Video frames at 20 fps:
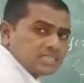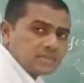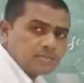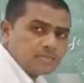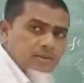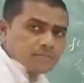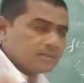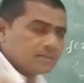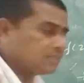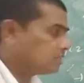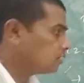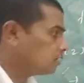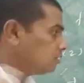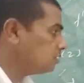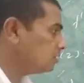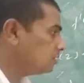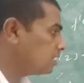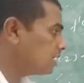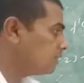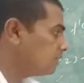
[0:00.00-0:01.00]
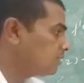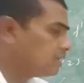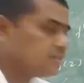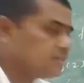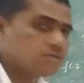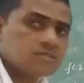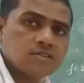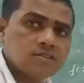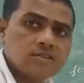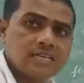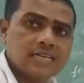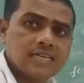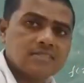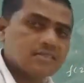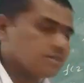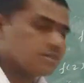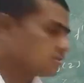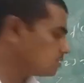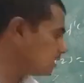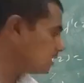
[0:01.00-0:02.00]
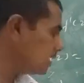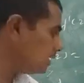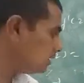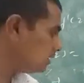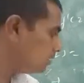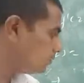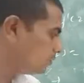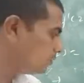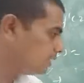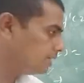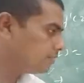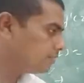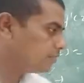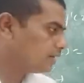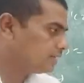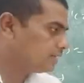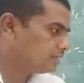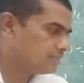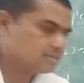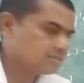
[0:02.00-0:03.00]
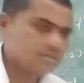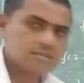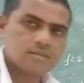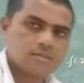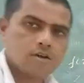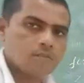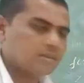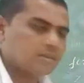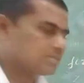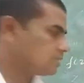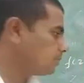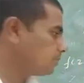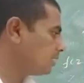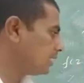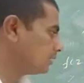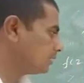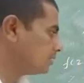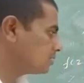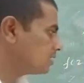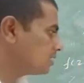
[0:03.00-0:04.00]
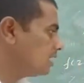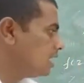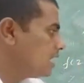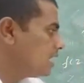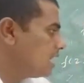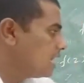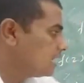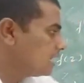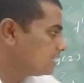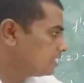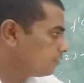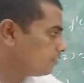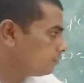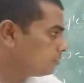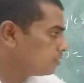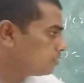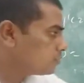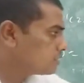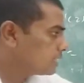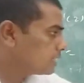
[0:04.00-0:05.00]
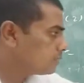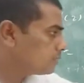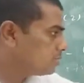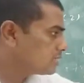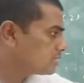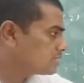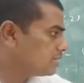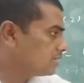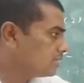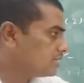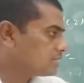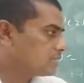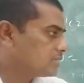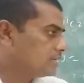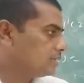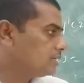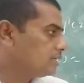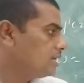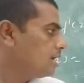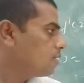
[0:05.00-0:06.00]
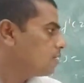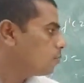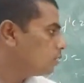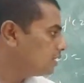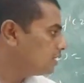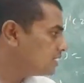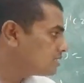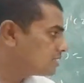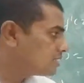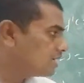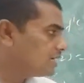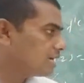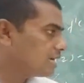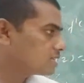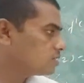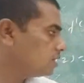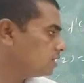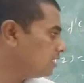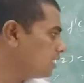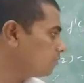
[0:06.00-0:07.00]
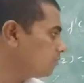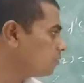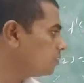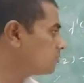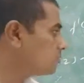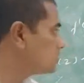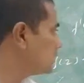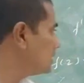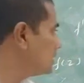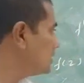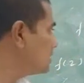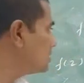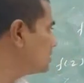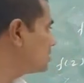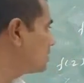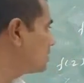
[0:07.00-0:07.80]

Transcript: step number there, the derivative should exist, and we define this convex number like this. F of z plus delta z. What is z actually? F of z is